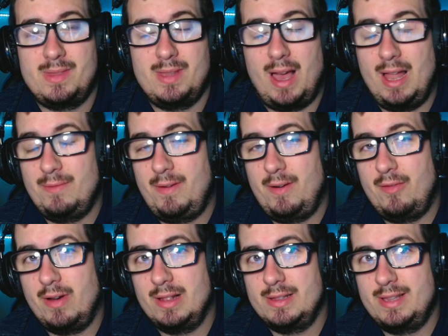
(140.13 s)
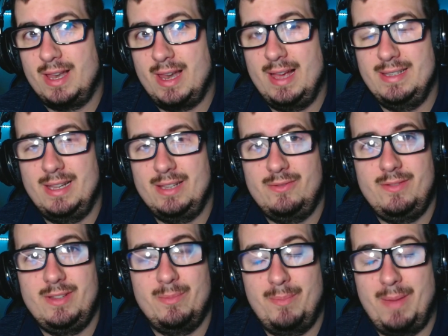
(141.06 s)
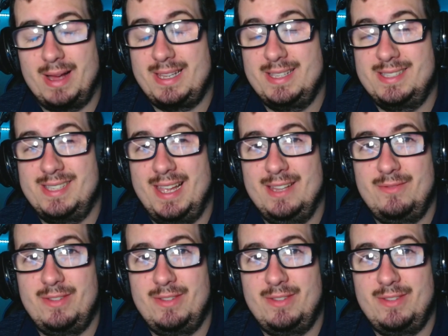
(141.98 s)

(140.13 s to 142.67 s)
Alpha World Line and with Makise,